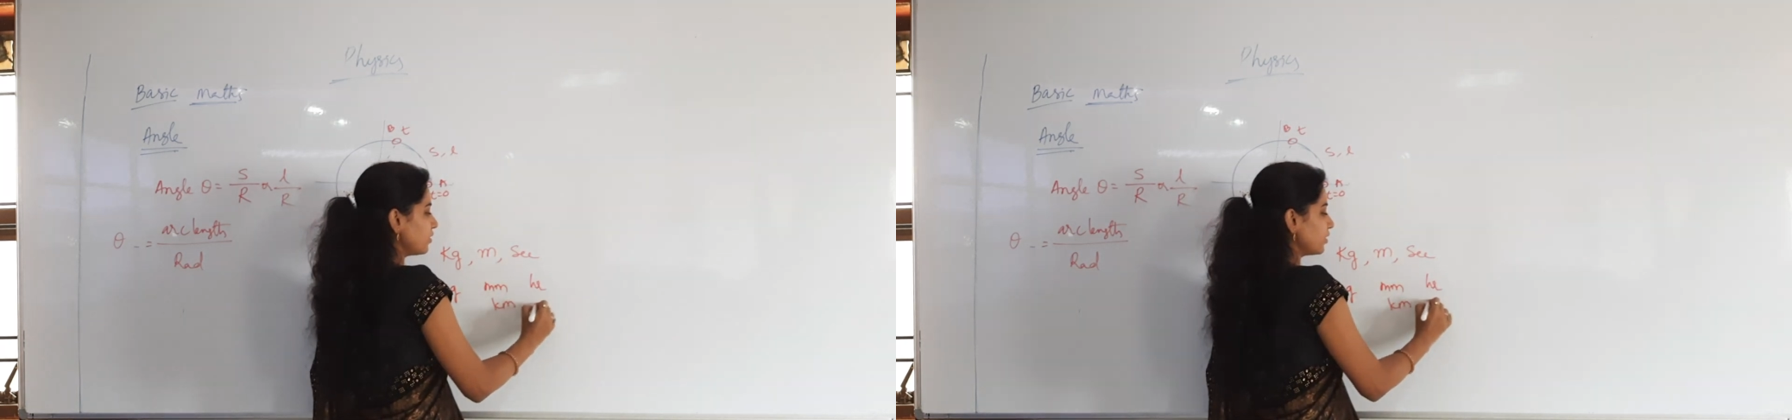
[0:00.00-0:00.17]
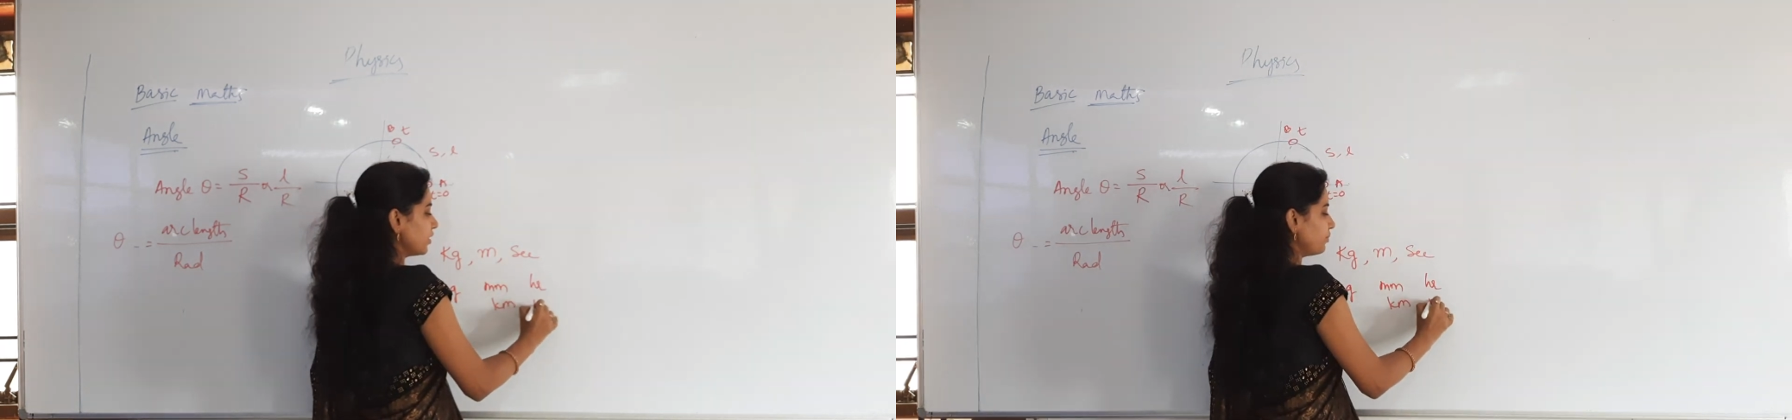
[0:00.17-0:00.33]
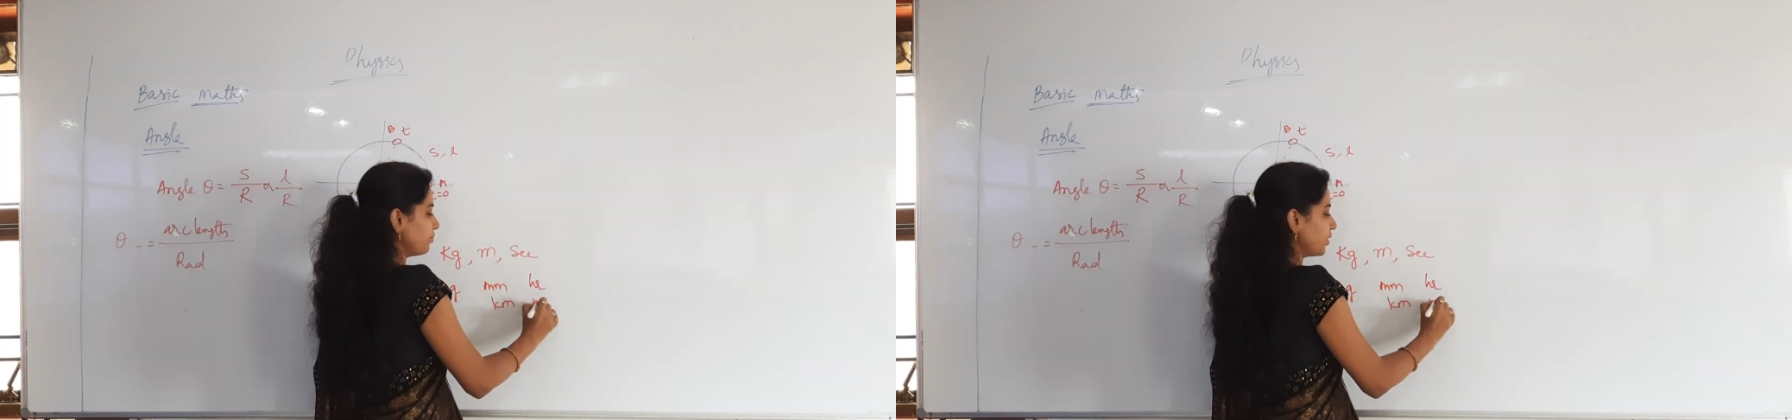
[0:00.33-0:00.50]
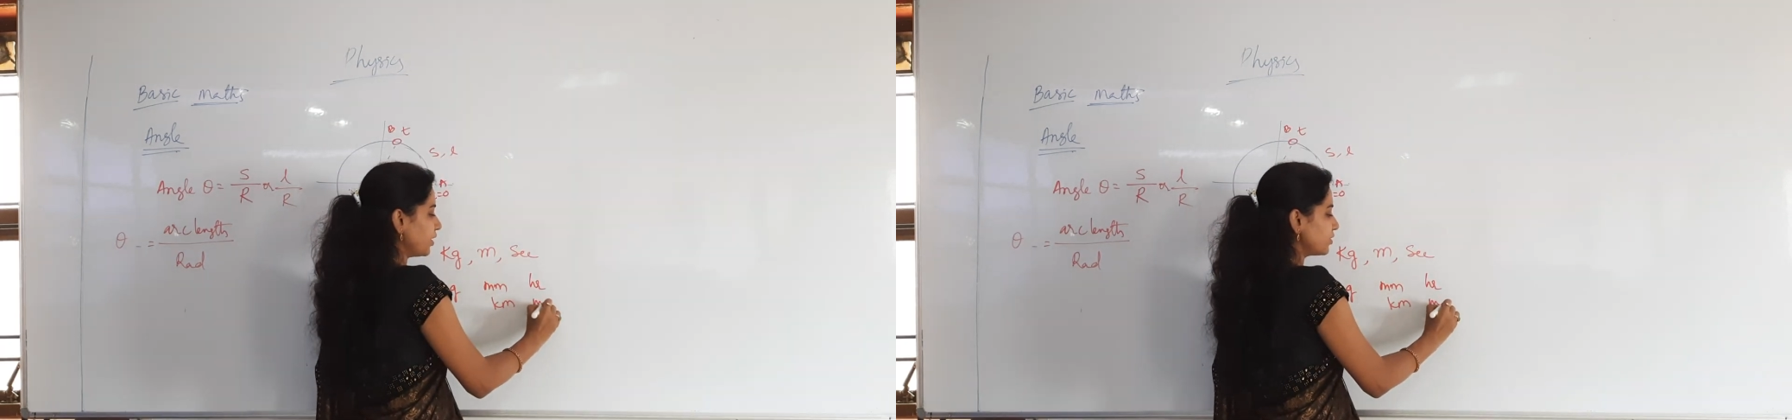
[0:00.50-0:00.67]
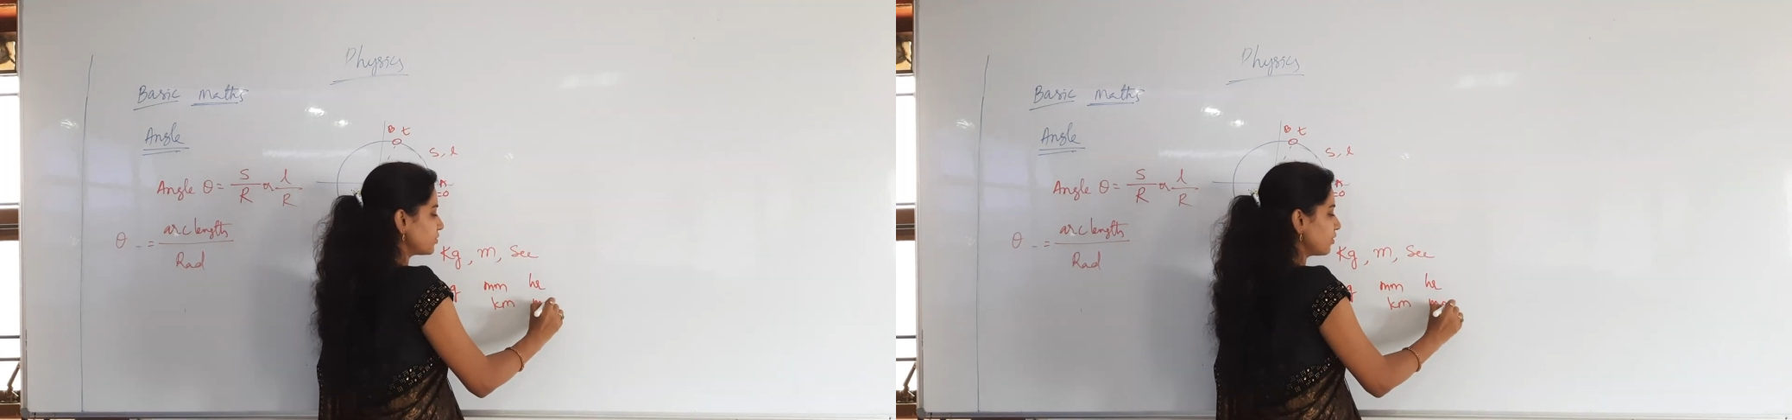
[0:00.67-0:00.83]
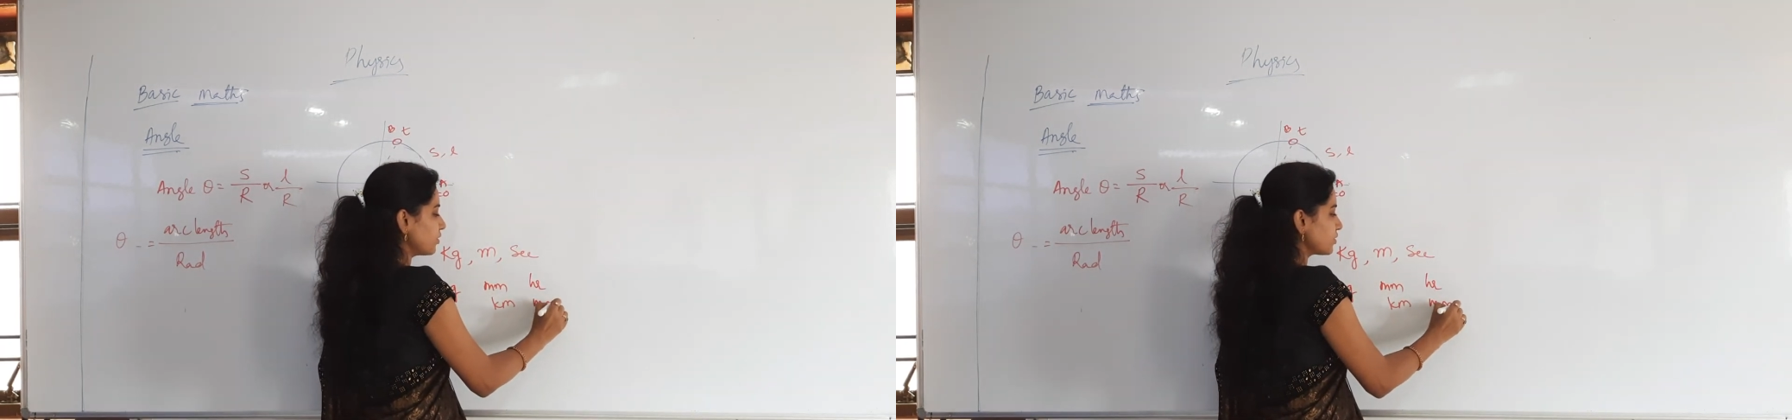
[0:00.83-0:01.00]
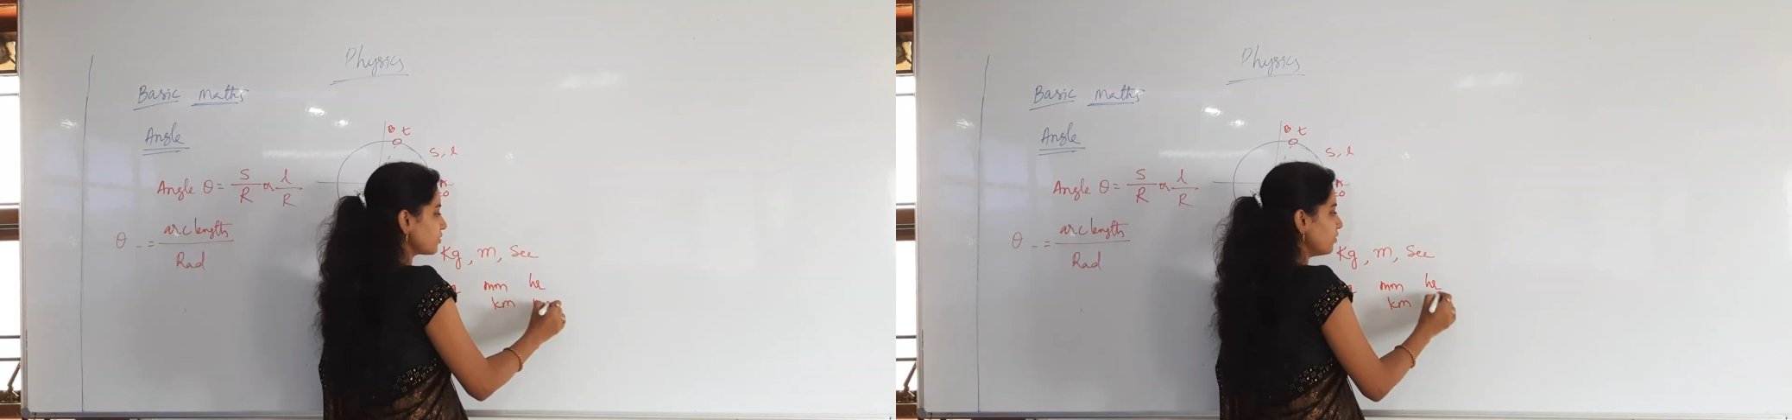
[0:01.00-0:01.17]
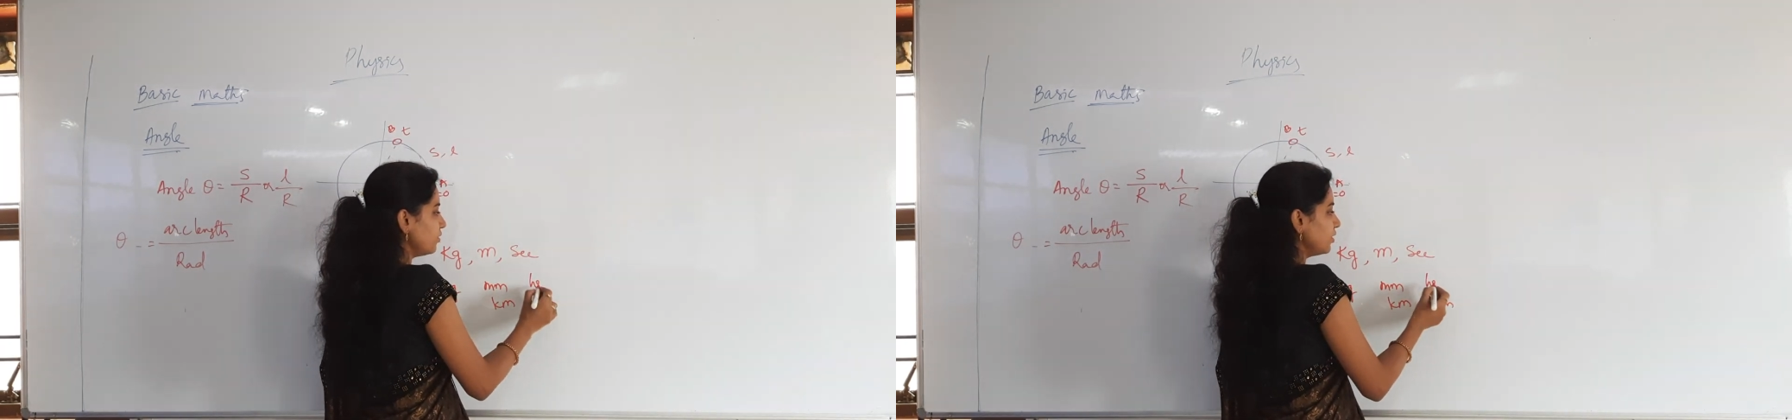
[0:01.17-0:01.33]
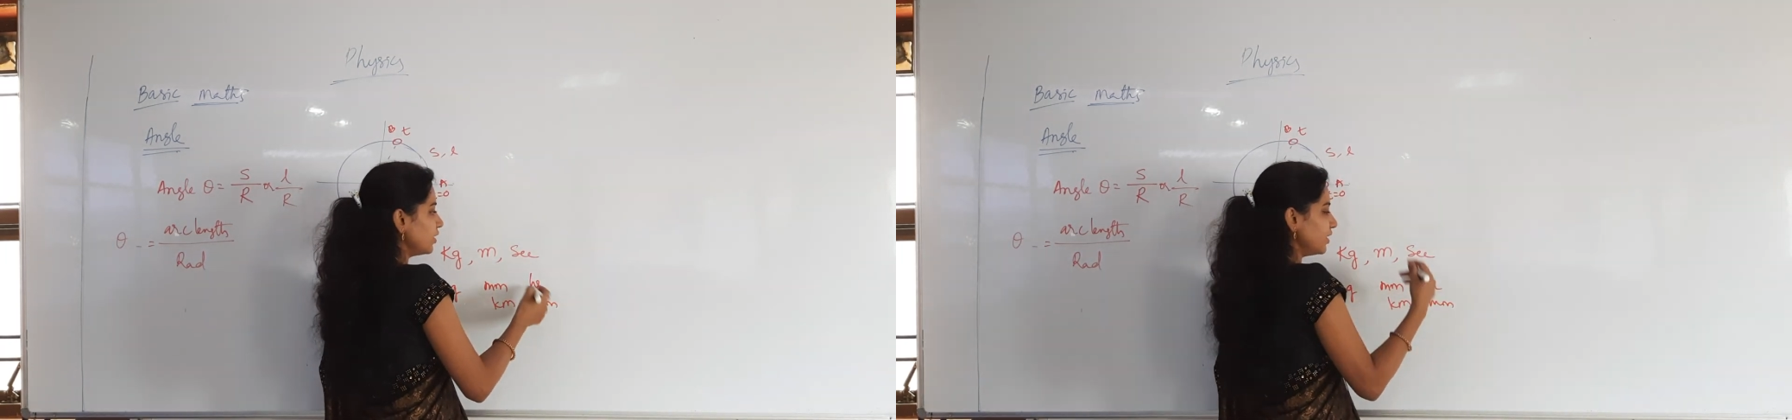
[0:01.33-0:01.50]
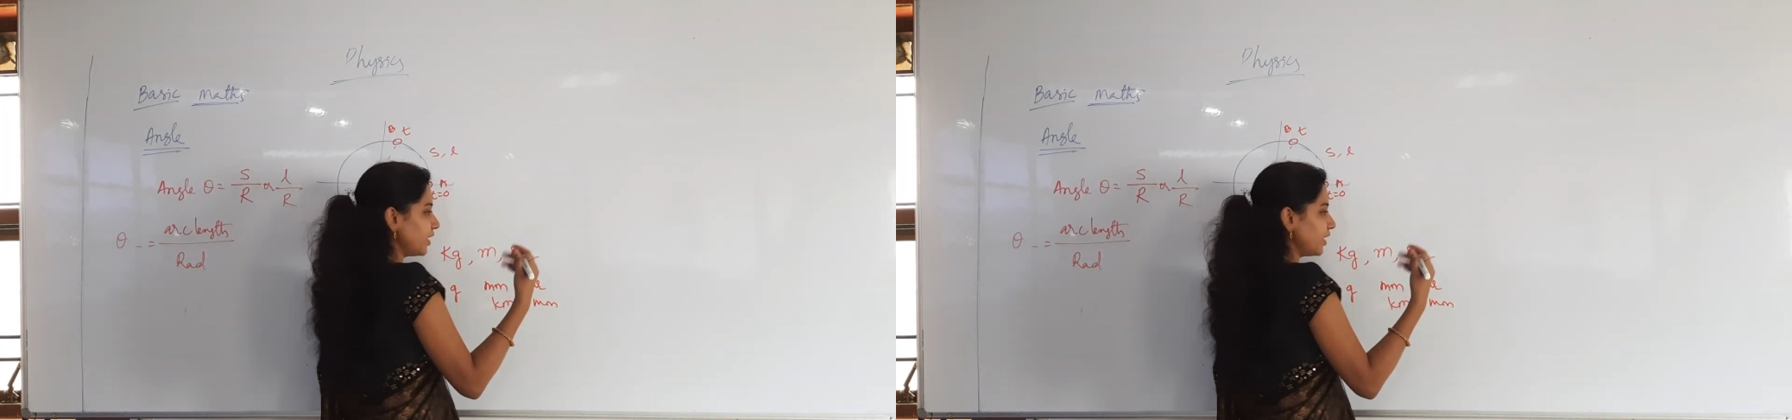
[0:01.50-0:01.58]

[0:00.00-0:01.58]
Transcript: and then minutes also,